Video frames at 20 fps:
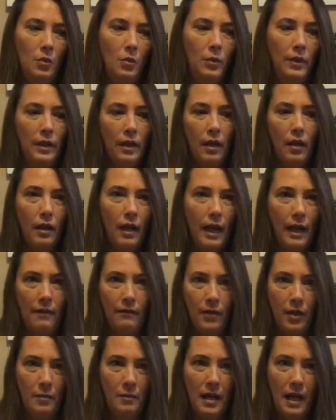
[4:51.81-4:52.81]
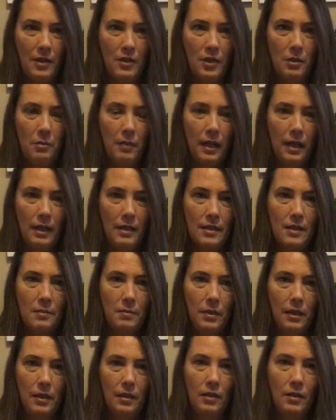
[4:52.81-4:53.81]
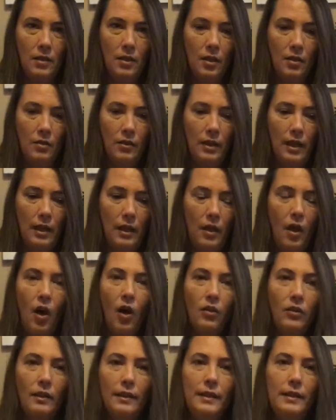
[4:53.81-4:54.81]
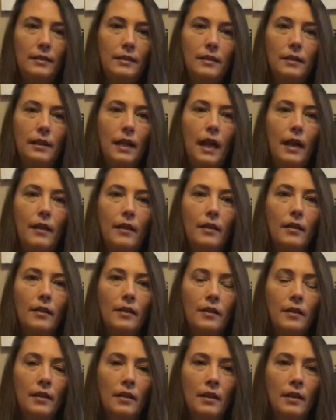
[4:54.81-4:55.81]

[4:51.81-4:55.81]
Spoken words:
we all have our magic bands, but they all link together.